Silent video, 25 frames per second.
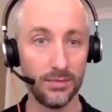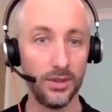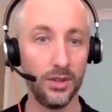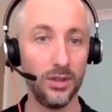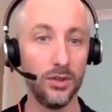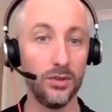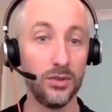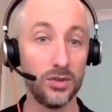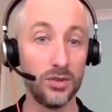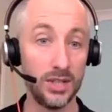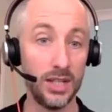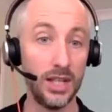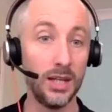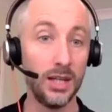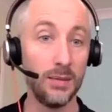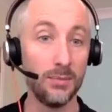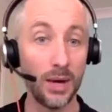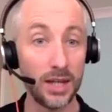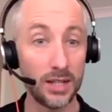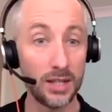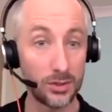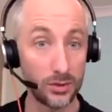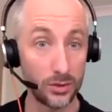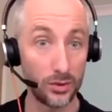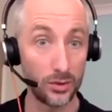you see
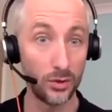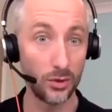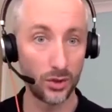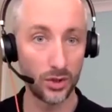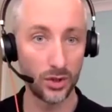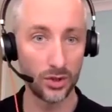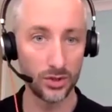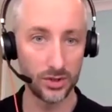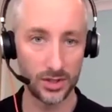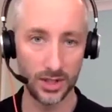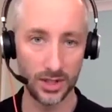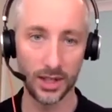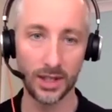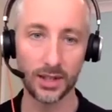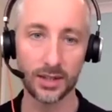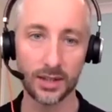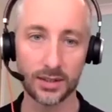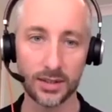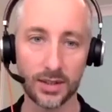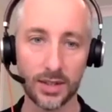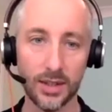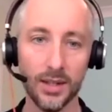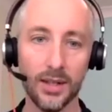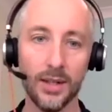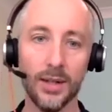based on your
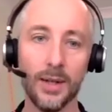context.